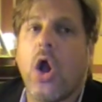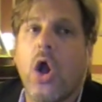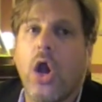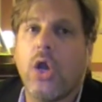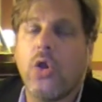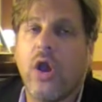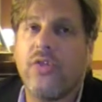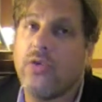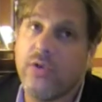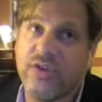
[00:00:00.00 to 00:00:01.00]
on
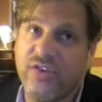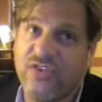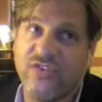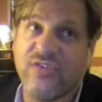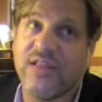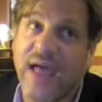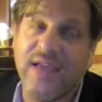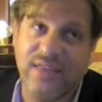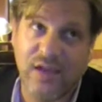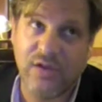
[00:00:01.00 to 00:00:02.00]
other organizations
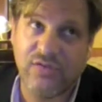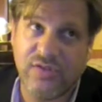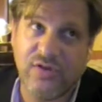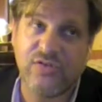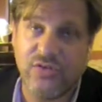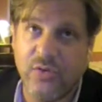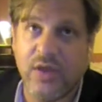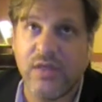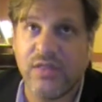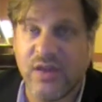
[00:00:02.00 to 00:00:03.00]
like theirs that are
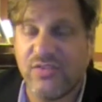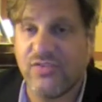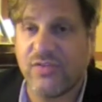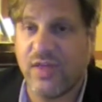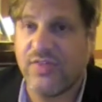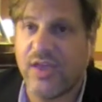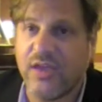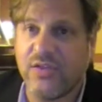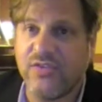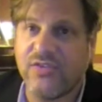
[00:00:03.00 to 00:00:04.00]
doing this so that they
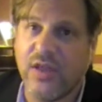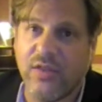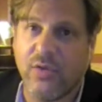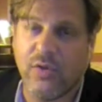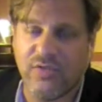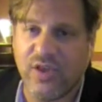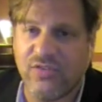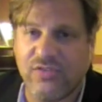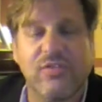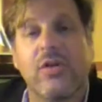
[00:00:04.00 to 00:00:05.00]
can say to their
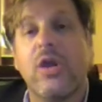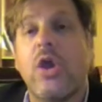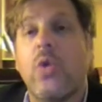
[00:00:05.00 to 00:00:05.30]
organizations, look,